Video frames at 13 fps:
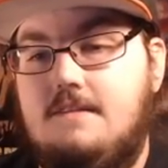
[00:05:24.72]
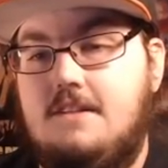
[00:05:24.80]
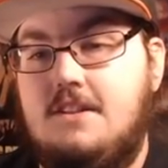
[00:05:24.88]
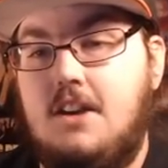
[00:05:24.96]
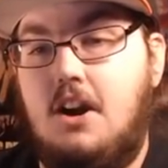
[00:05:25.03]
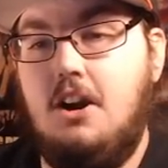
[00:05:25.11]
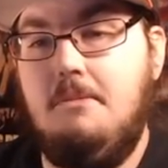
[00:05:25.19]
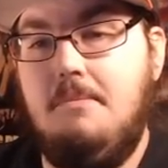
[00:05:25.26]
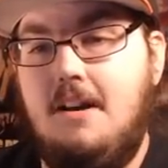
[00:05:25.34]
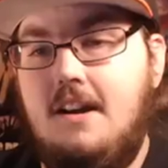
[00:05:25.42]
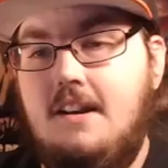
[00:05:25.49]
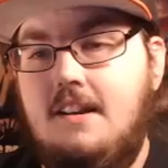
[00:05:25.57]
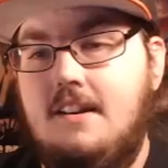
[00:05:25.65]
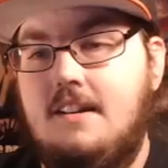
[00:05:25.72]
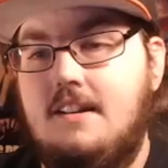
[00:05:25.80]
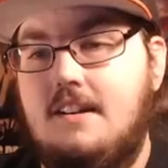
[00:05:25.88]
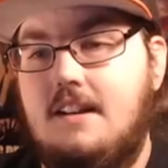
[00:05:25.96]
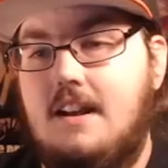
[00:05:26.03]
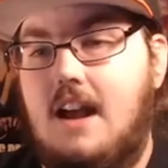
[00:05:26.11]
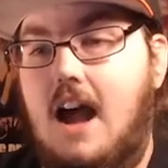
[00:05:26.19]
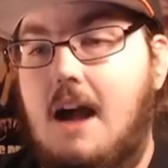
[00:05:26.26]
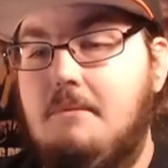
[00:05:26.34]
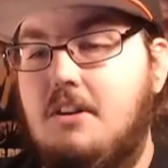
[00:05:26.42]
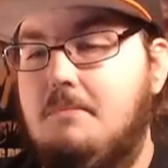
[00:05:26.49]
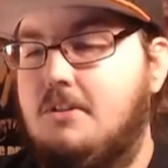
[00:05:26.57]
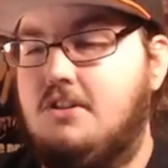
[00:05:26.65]
Zarbon, I'm
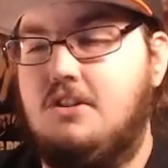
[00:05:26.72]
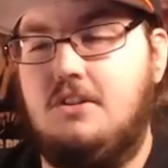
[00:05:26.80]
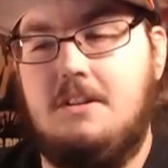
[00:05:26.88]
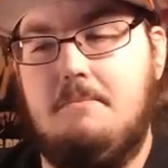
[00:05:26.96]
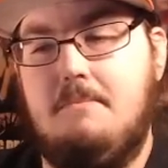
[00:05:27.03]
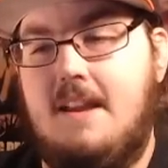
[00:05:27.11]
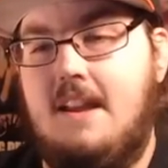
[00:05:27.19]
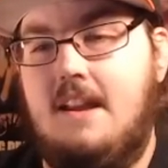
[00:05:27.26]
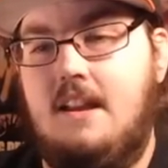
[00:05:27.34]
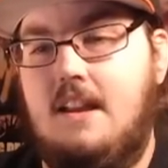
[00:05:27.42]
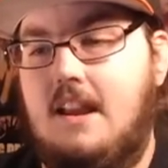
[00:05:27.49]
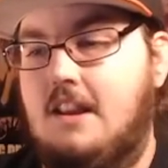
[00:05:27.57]
going to put you in the meh.